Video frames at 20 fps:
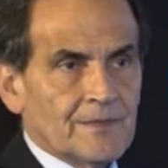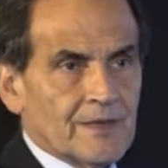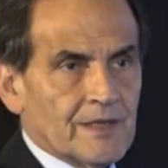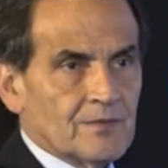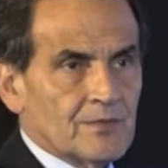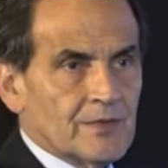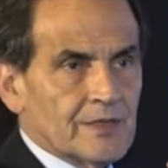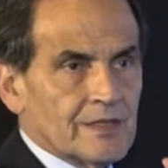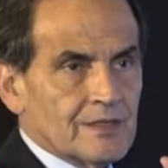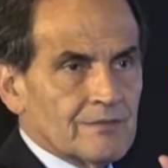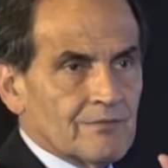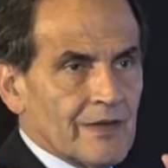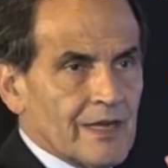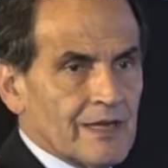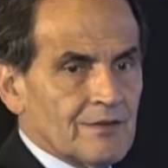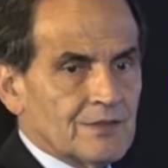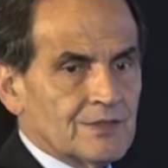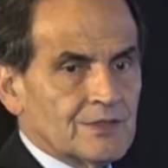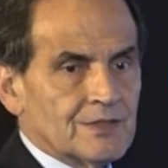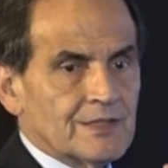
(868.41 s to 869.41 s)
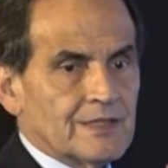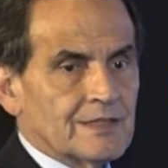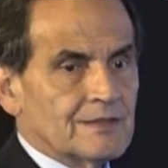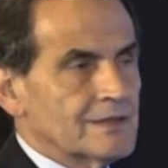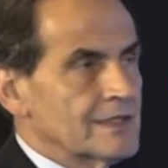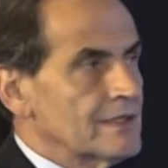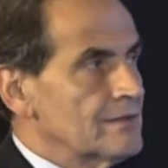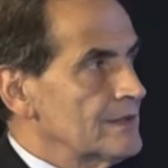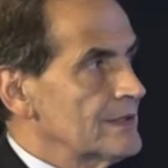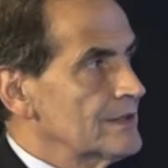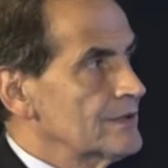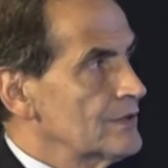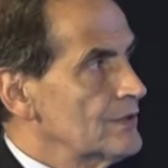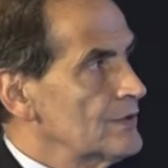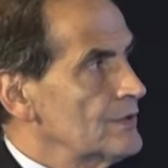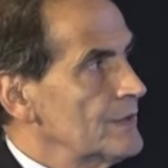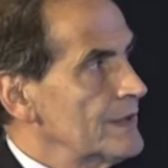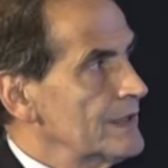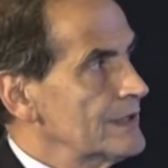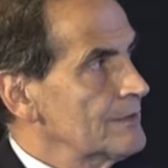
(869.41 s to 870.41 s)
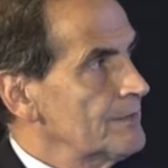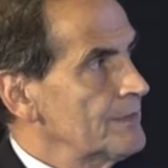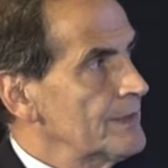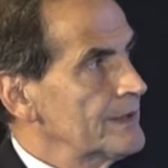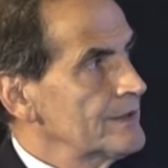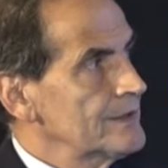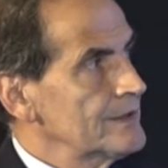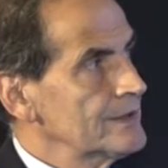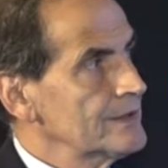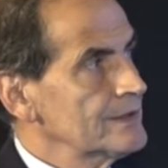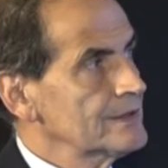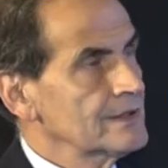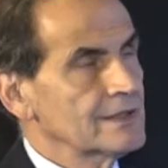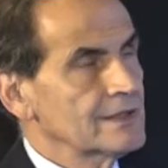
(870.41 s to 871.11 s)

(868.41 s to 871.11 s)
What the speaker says: and we average things every 2-week period.